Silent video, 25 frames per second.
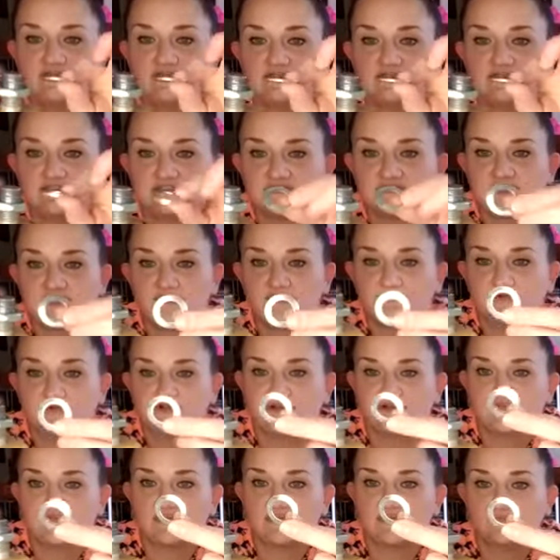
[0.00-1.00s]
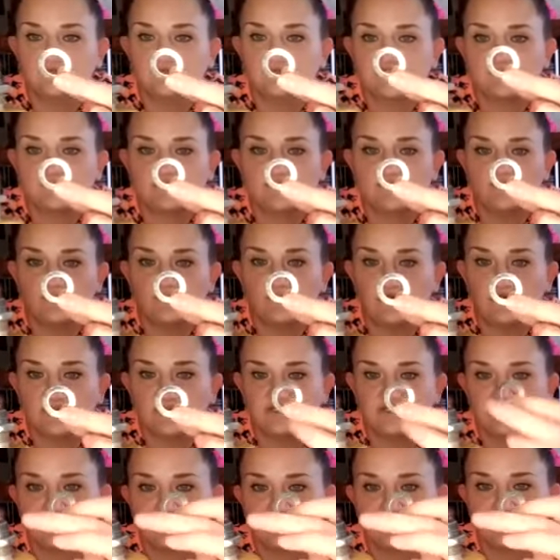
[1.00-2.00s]
stopper, it comes with a
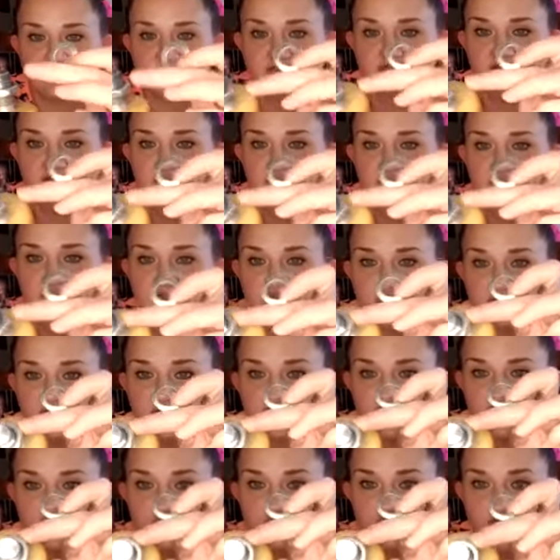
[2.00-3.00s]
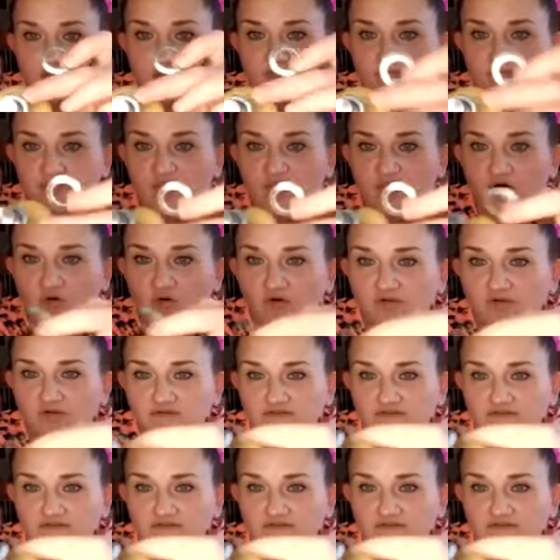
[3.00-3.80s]
washer, the bolt,